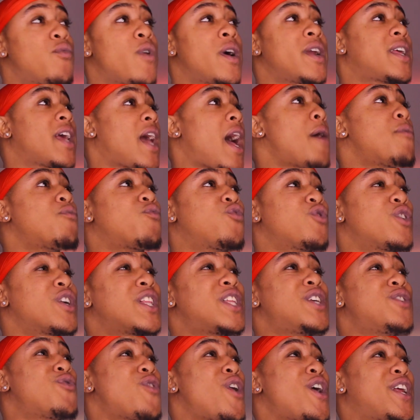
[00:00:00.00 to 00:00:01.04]
I'm running, I'm really
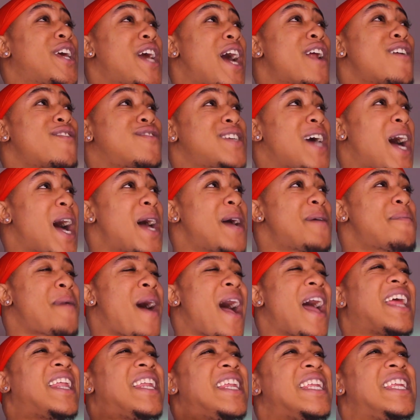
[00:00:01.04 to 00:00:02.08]
running out of time.
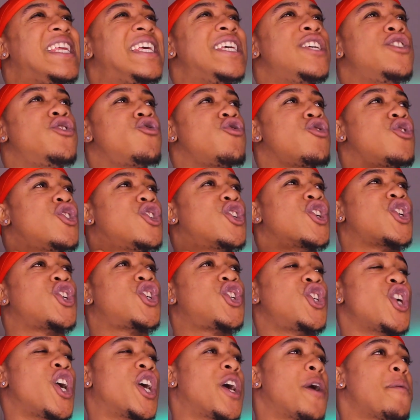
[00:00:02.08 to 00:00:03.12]
Life. I need you to just
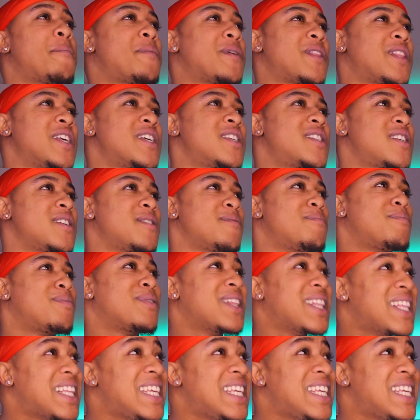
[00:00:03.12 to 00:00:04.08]
shut up and listen. Please.